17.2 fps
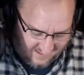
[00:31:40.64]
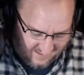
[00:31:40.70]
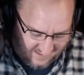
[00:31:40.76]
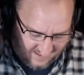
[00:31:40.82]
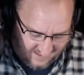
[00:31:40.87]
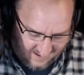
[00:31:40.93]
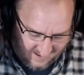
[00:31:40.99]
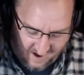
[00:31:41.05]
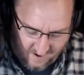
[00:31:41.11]

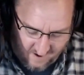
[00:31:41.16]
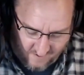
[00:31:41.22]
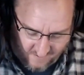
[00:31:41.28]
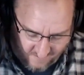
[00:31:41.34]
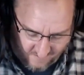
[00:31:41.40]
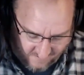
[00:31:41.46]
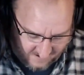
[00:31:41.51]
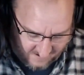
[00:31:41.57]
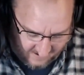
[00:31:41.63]
All
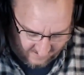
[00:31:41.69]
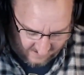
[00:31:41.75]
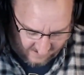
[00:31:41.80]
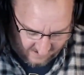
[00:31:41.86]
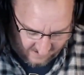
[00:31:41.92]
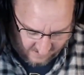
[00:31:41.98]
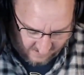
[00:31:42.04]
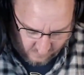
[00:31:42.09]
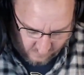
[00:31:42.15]
right.
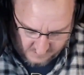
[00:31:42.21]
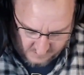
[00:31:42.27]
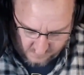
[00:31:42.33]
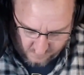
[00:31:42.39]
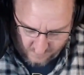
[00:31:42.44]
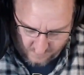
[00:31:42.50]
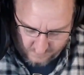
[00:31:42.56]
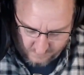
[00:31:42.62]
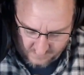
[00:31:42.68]
We should
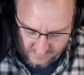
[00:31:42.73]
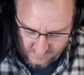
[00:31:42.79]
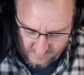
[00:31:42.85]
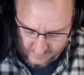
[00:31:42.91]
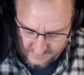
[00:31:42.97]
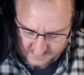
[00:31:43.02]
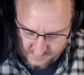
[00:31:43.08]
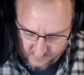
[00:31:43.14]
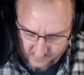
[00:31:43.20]
probably talk
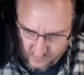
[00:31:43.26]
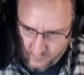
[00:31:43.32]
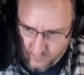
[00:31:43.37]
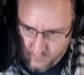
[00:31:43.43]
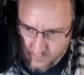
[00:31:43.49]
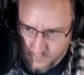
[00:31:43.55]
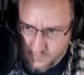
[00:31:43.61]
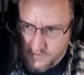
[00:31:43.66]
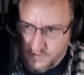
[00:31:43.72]
about some
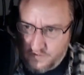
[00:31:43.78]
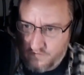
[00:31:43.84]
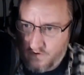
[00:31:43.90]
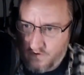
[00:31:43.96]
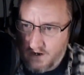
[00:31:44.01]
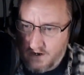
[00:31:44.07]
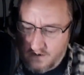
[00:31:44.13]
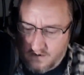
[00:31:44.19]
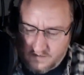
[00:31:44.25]
news,
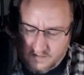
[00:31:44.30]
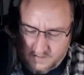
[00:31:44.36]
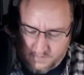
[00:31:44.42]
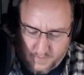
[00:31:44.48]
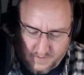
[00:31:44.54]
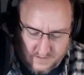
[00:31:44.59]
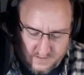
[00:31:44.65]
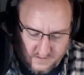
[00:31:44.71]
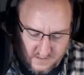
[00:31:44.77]
right? There's
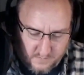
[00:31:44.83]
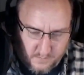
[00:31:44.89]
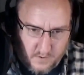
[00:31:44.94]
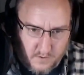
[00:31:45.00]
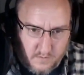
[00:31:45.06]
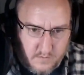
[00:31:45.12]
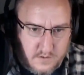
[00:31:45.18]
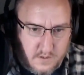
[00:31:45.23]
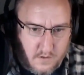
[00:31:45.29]
been some
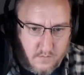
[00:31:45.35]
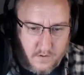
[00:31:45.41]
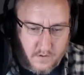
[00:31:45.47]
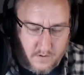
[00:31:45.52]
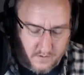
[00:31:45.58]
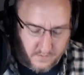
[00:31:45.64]
news going on.